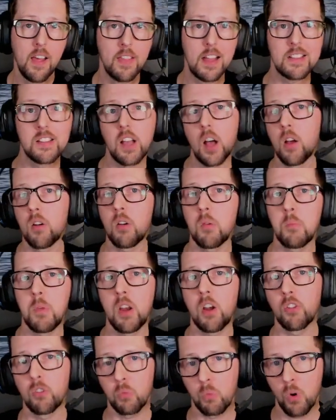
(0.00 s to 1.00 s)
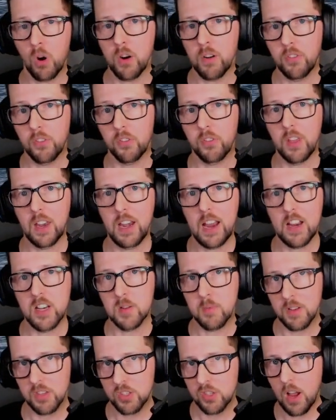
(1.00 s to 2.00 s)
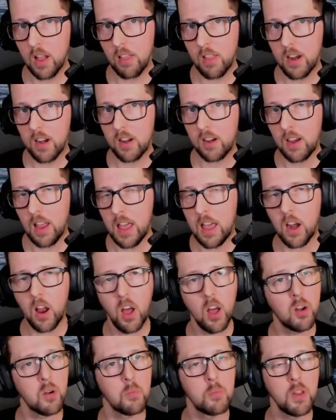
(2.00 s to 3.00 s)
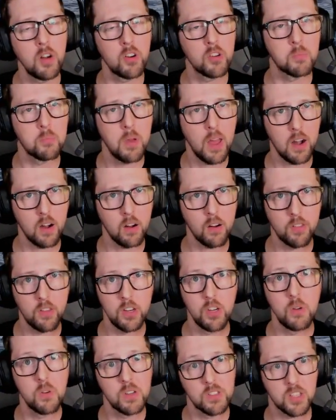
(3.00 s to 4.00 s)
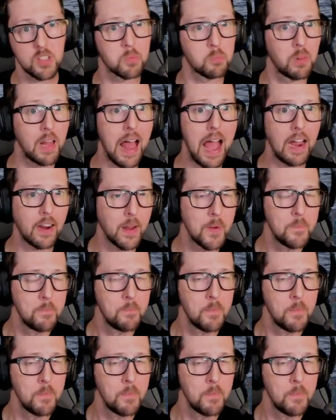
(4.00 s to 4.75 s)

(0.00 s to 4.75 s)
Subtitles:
That's 100 meters worse than HMS Jutland and 100 meters better than USS Black.